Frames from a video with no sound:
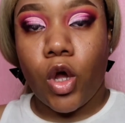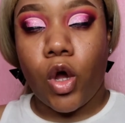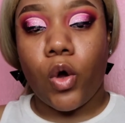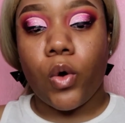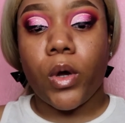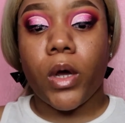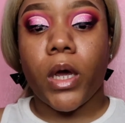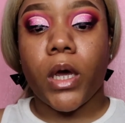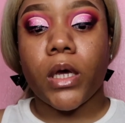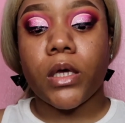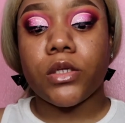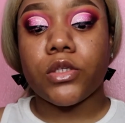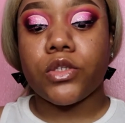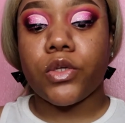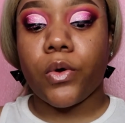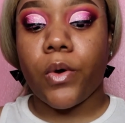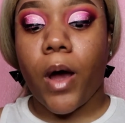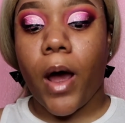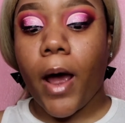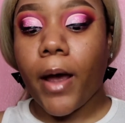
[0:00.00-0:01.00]
Okay,
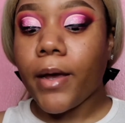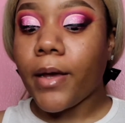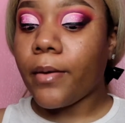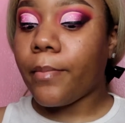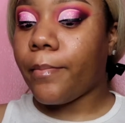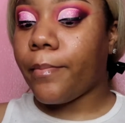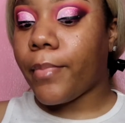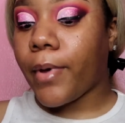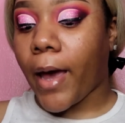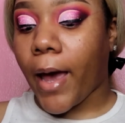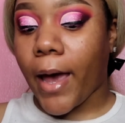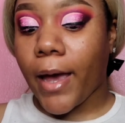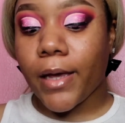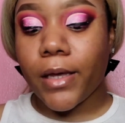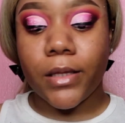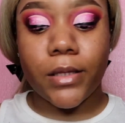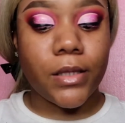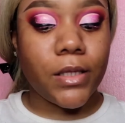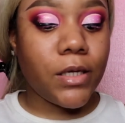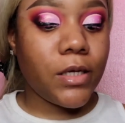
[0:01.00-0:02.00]
so I am back.
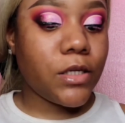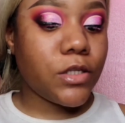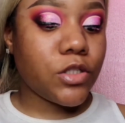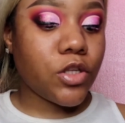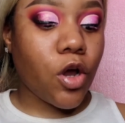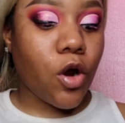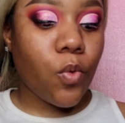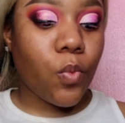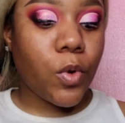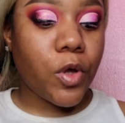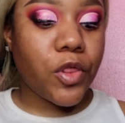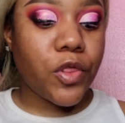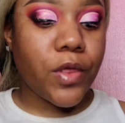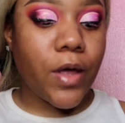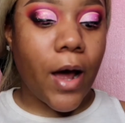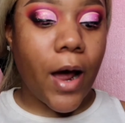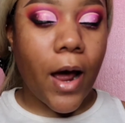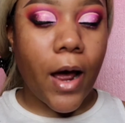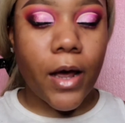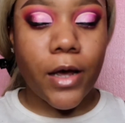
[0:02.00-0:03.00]
These are what
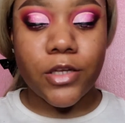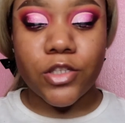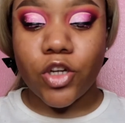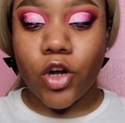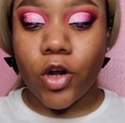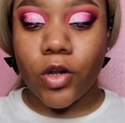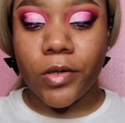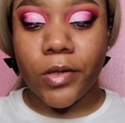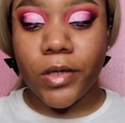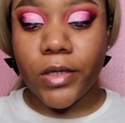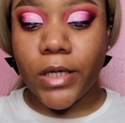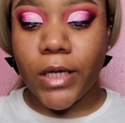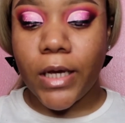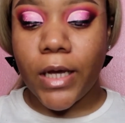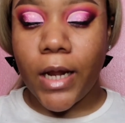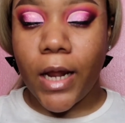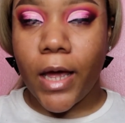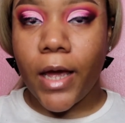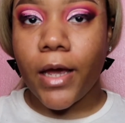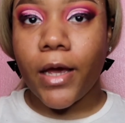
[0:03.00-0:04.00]
the eyes are
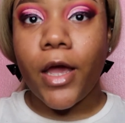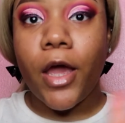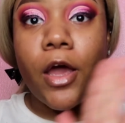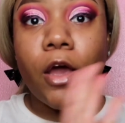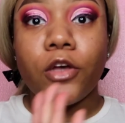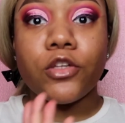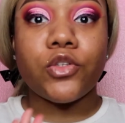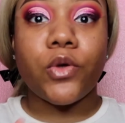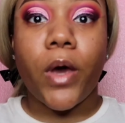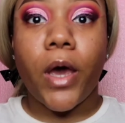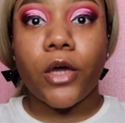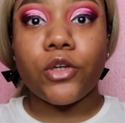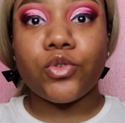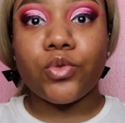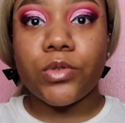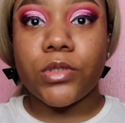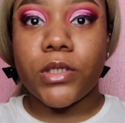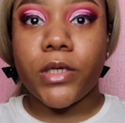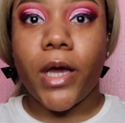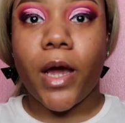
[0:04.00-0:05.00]
looking like. So as you
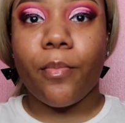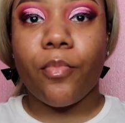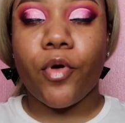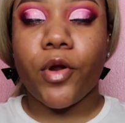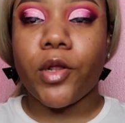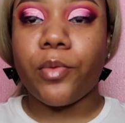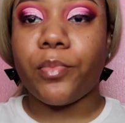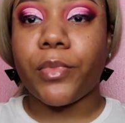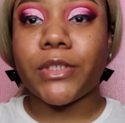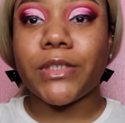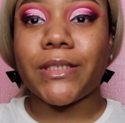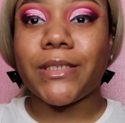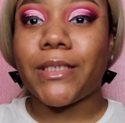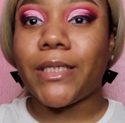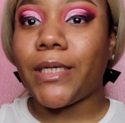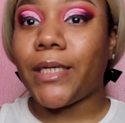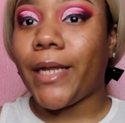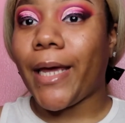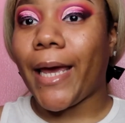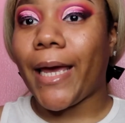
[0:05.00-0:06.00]
see, I pretty much
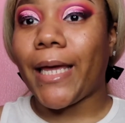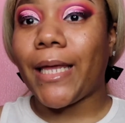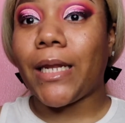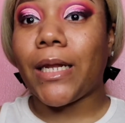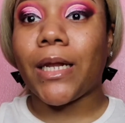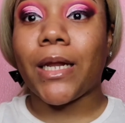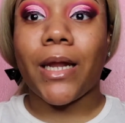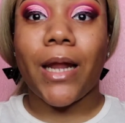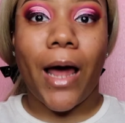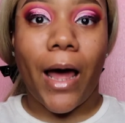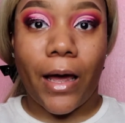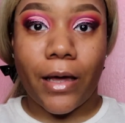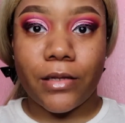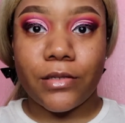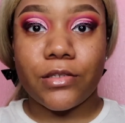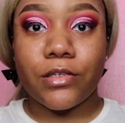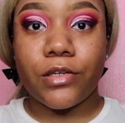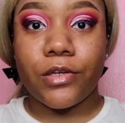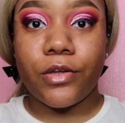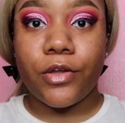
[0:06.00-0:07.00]
did a
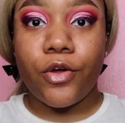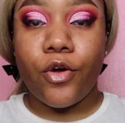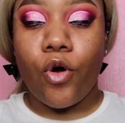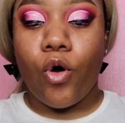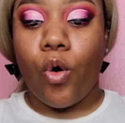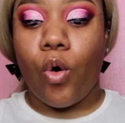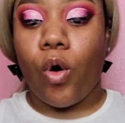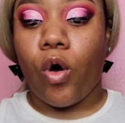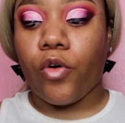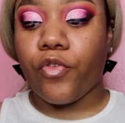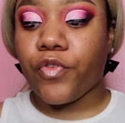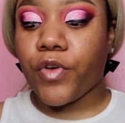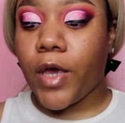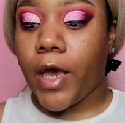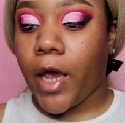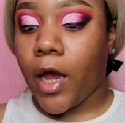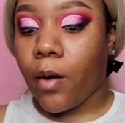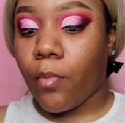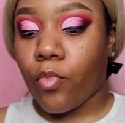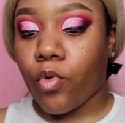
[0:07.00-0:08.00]
lot off
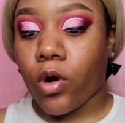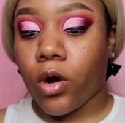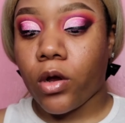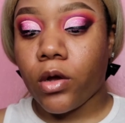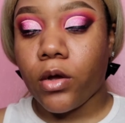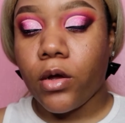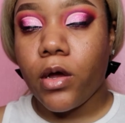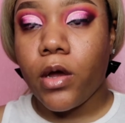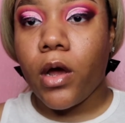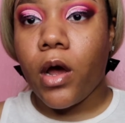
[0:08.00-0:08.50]
camera.